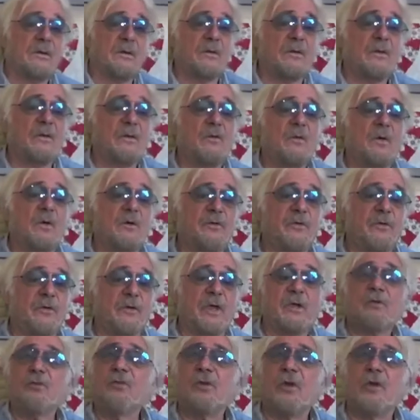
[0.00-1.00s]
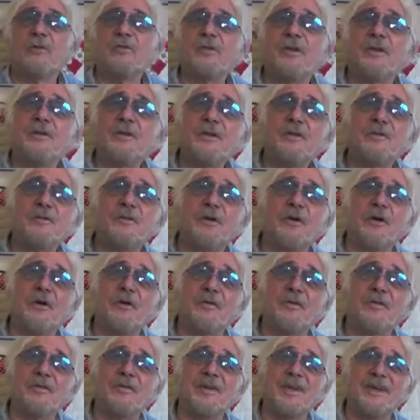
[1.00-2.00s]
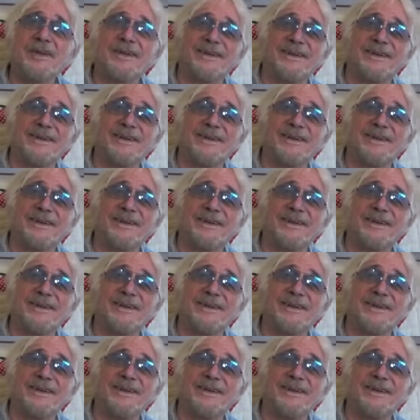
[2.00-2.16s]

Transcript: You also get, shall I sell used cars?